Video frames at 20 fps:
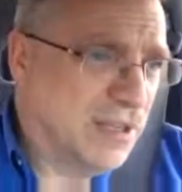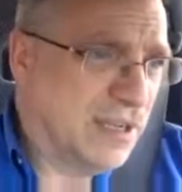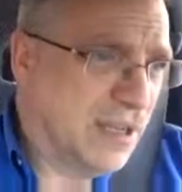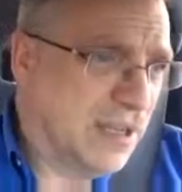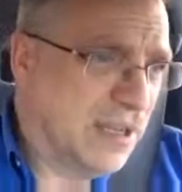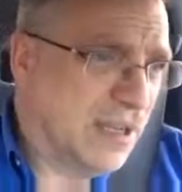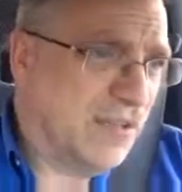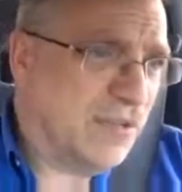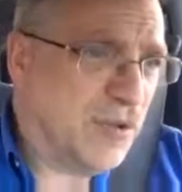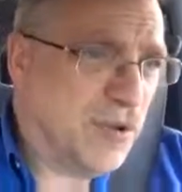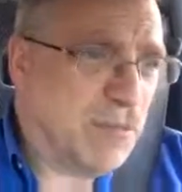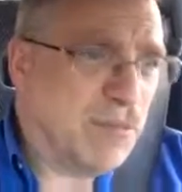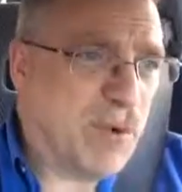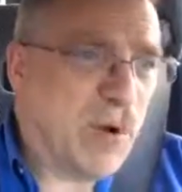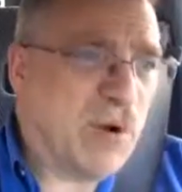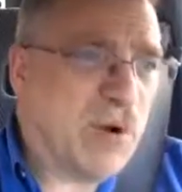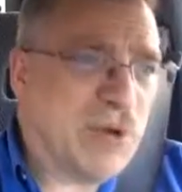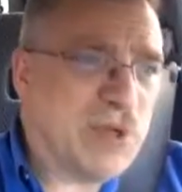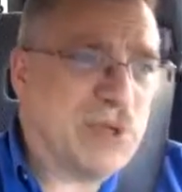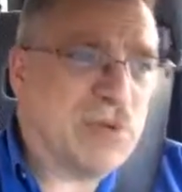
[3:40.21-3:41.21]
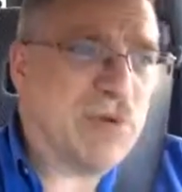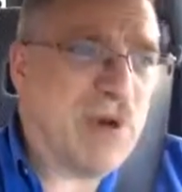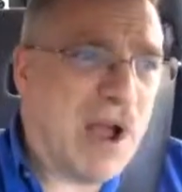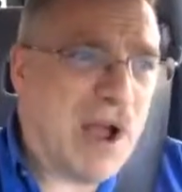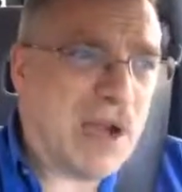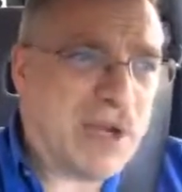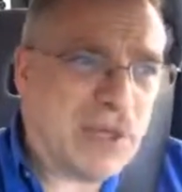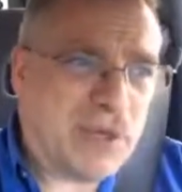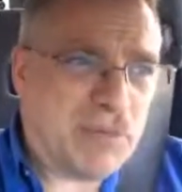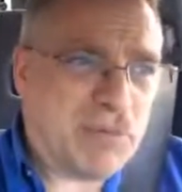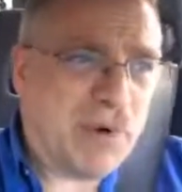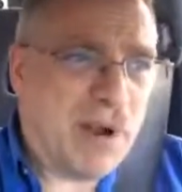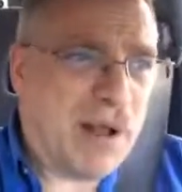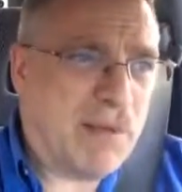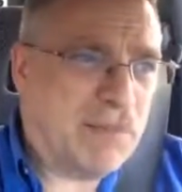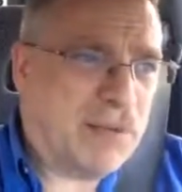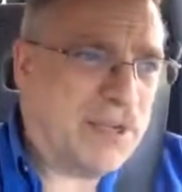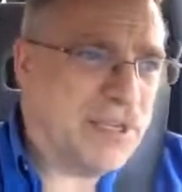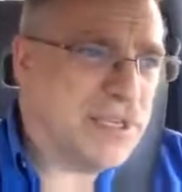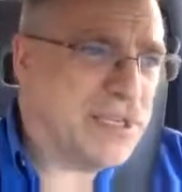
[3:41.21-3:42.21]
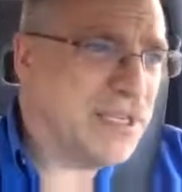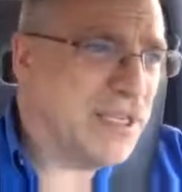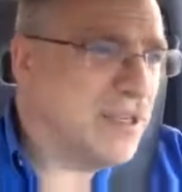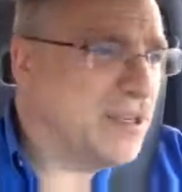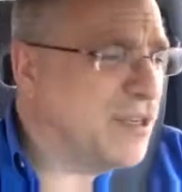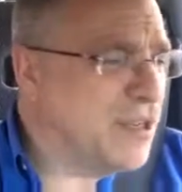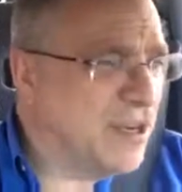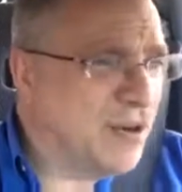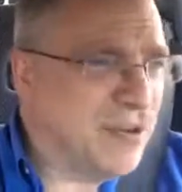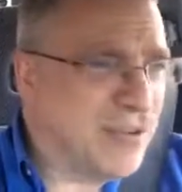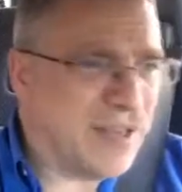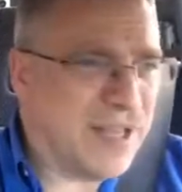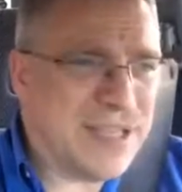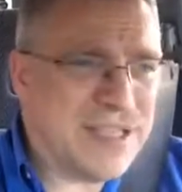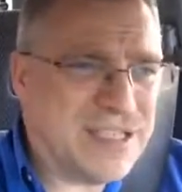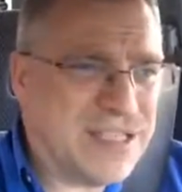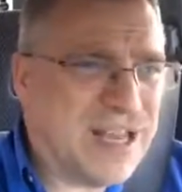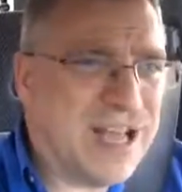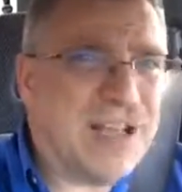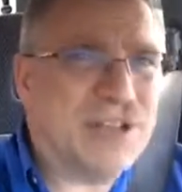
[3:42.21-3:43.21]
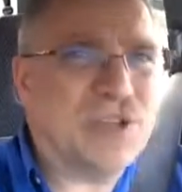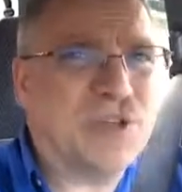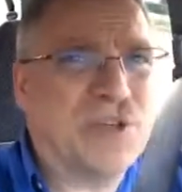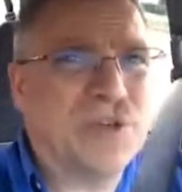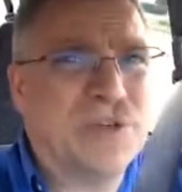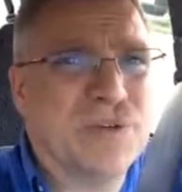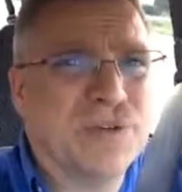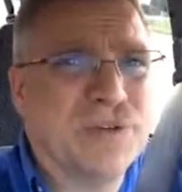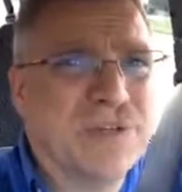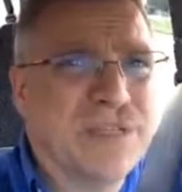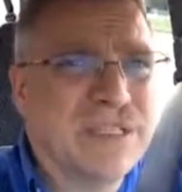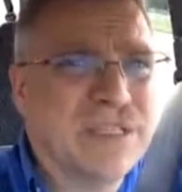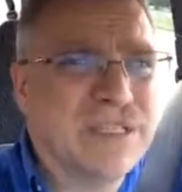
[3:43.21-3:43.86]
if your boat is rocked, you're probably in sin. You know, that's not true.